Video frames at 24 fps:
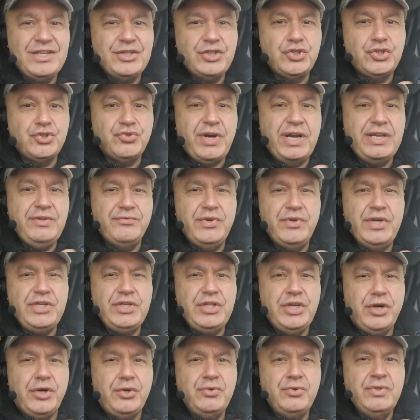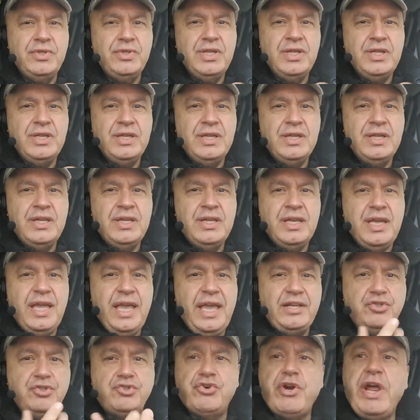Great video.
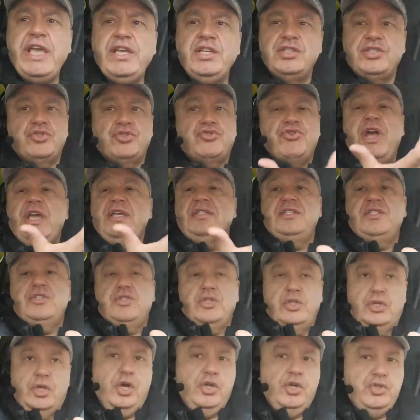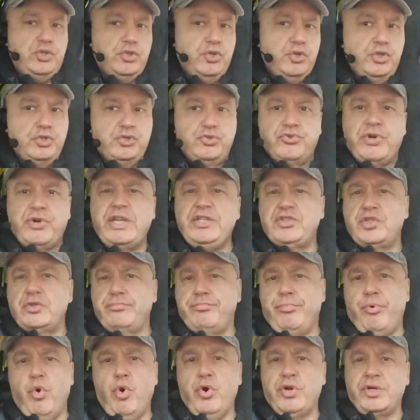And Grace is also a great
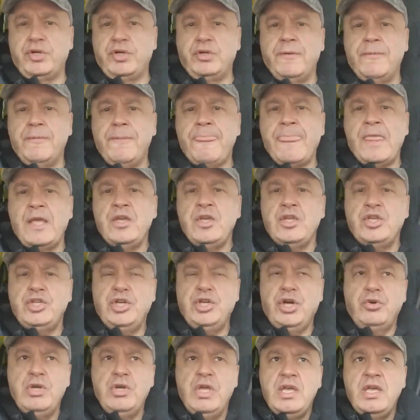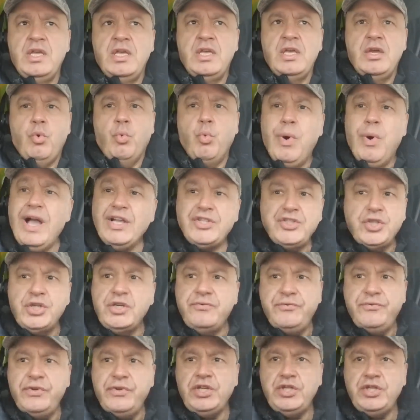supporter. You know, watch her
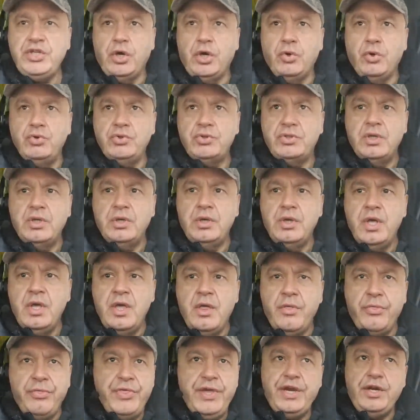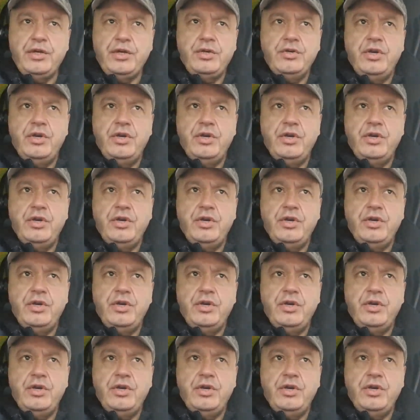videos. They're